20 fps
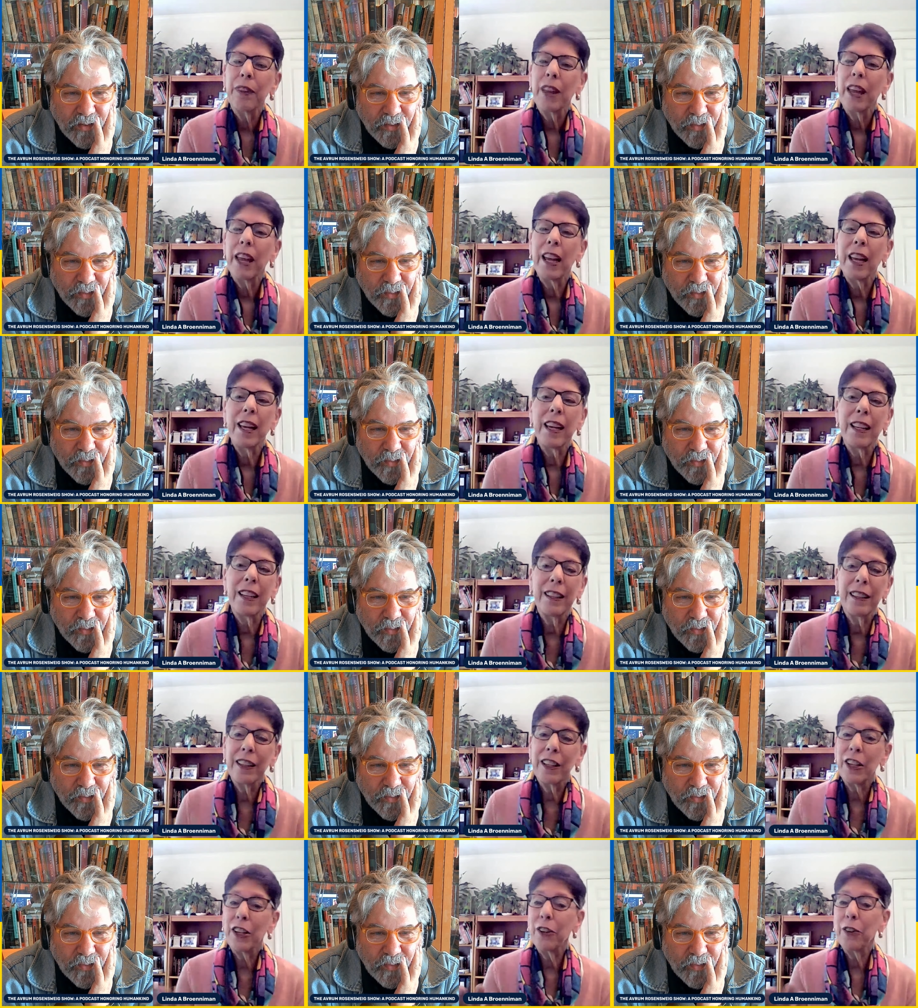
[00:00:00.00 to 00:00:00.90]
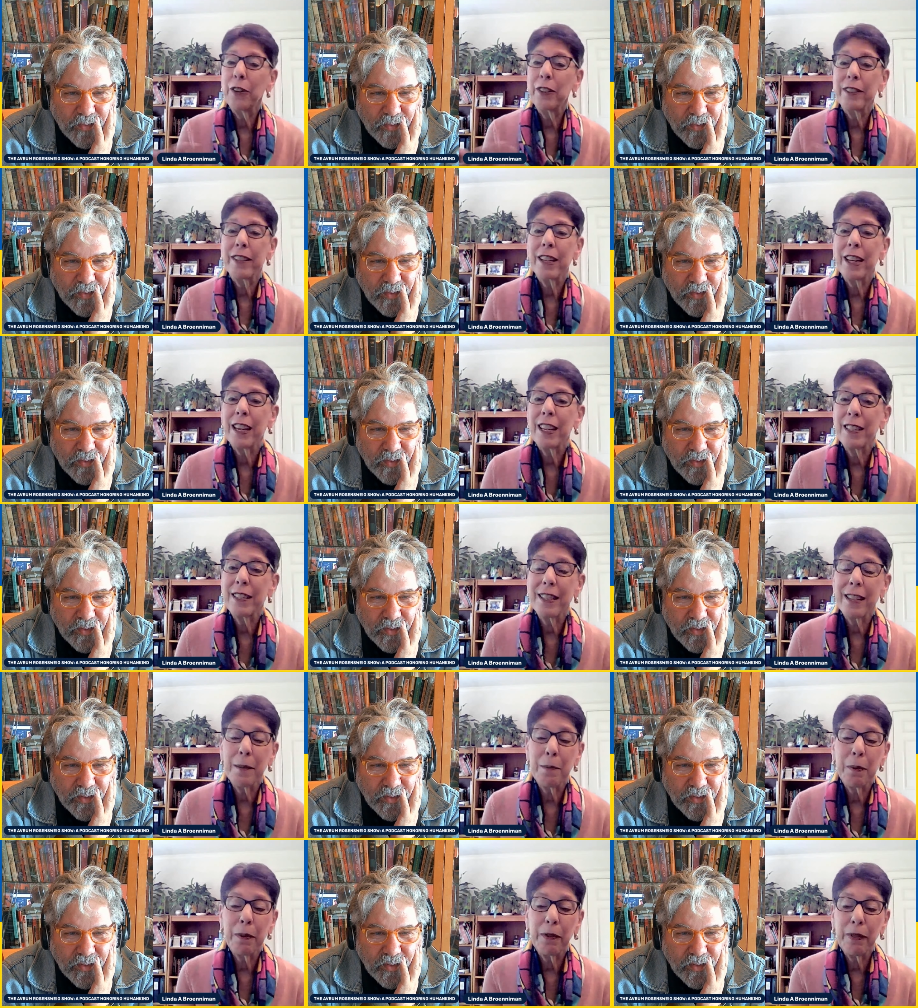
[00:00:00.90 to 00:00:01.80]
Speaker 1: and you know as i had said
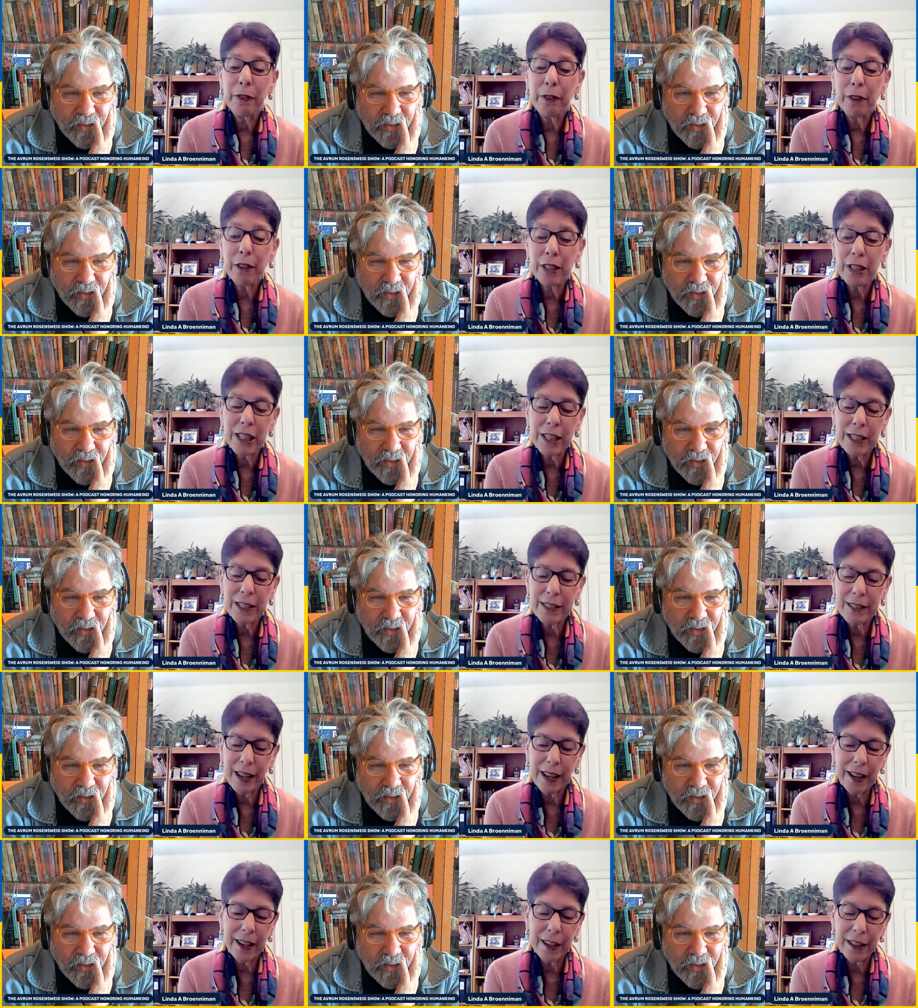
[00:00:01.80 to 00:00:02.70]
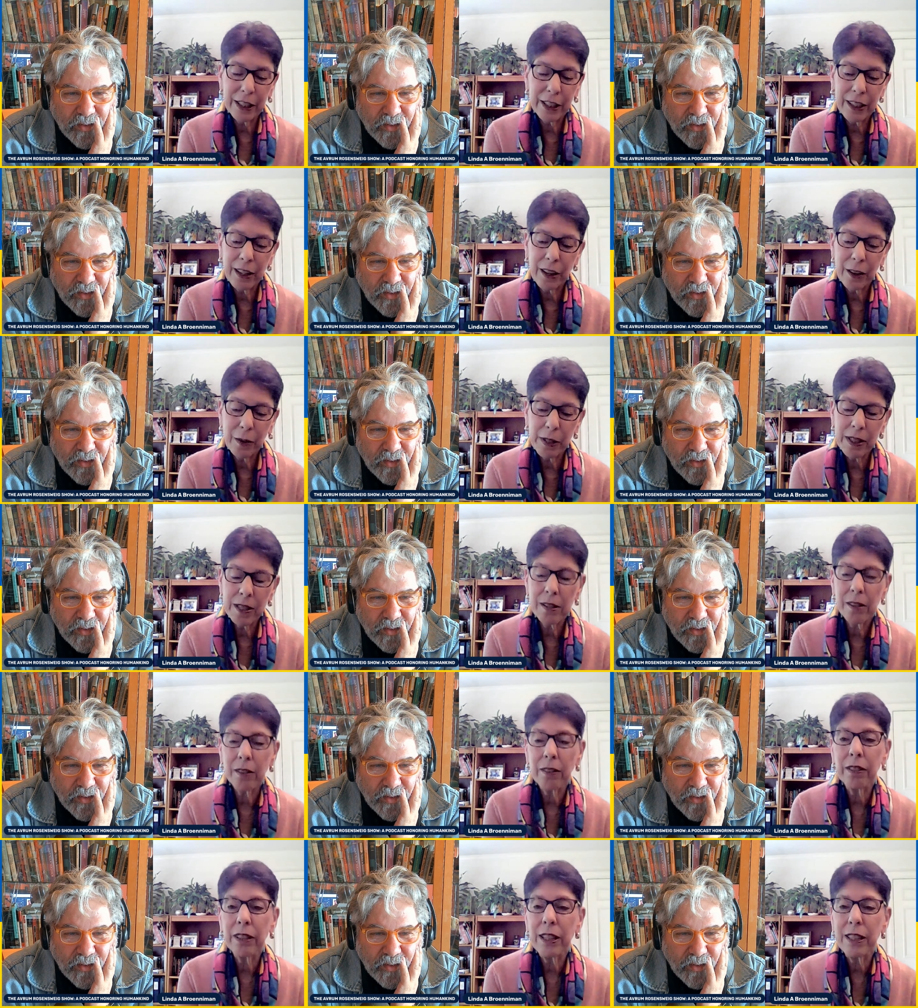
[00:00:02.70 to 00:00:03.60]
before she said she'd always
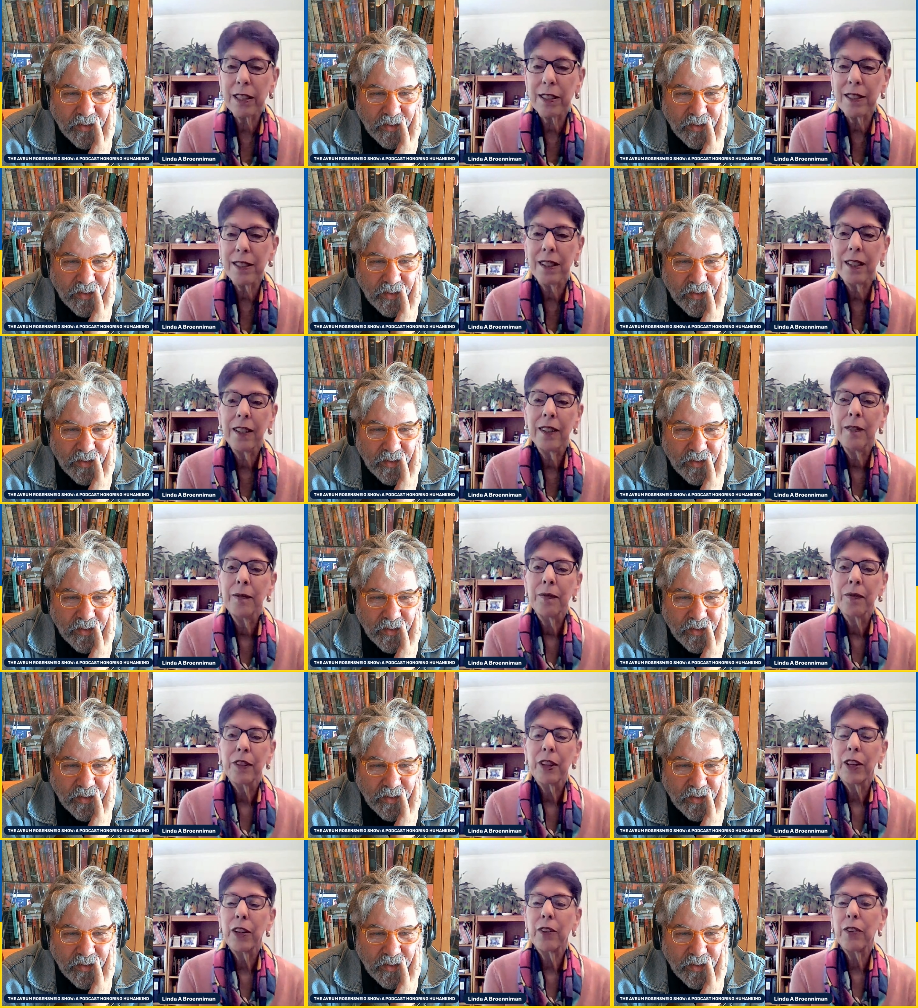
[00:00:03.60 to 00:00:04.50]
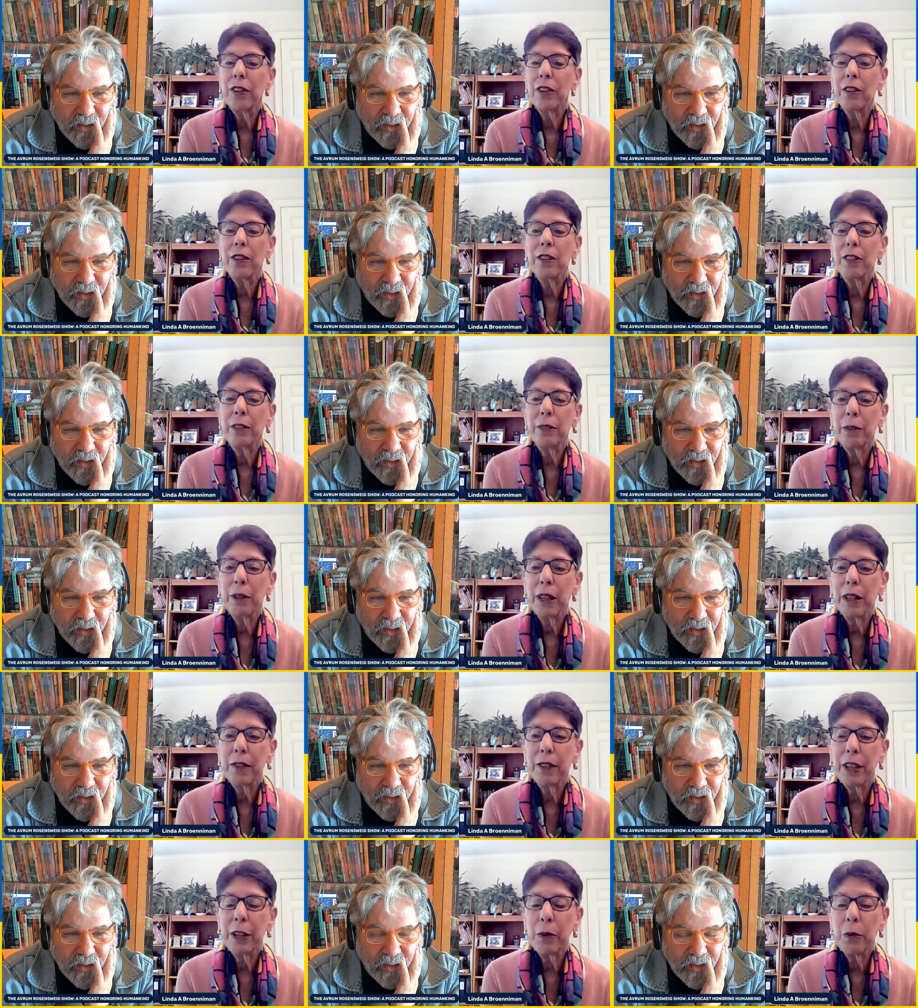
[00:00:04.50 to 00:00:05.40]
told us you know you can do whatever you